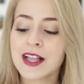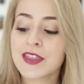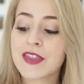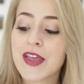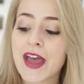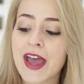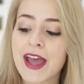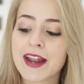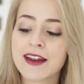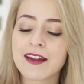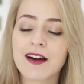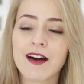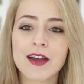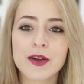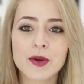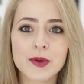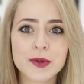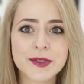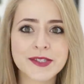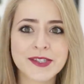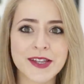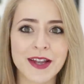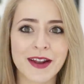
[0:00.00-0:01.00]
then I
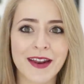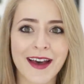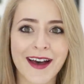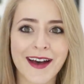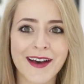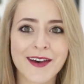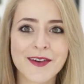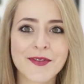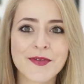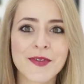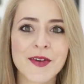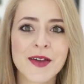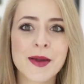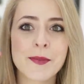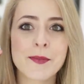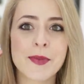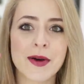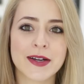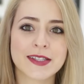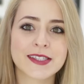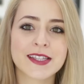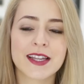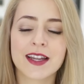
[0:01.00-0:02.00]
also love
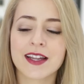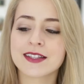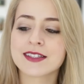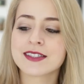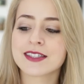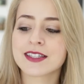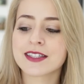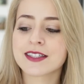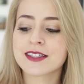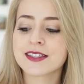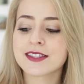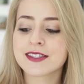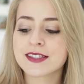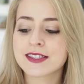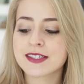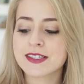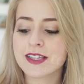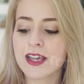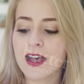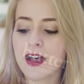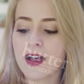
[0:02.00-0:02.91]
Butter London's